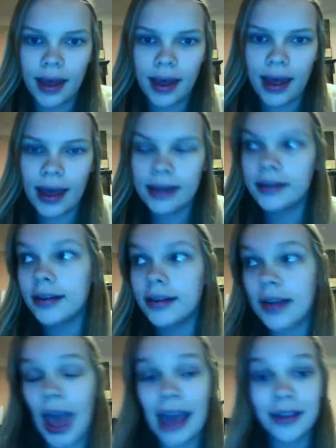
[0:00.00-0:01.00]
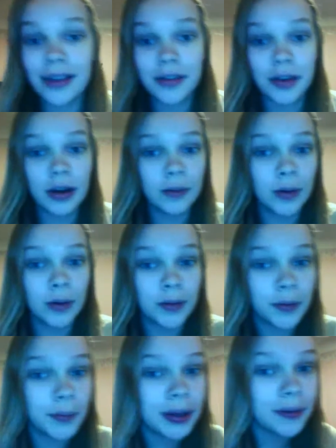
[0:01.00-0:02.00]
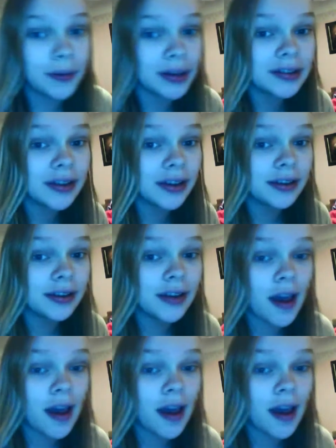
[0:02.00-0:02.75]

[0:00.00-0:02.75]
And an extra World of the Week question,